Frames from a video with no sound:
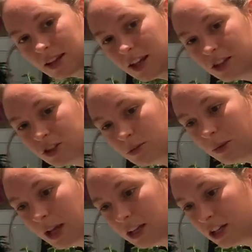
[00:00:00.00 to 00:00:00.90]
and do my
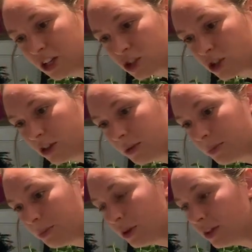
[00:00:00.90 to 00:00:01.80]
initial
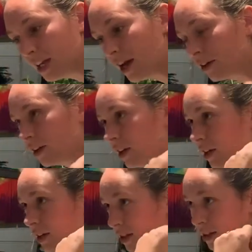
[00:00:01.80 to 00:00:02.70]
pull down.
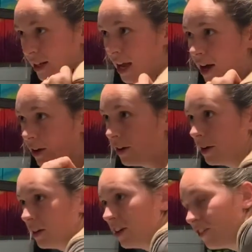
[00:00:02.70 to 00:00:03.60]
Now I'm
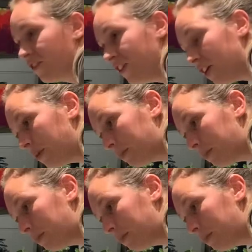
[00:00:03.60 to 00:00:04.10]
going to feel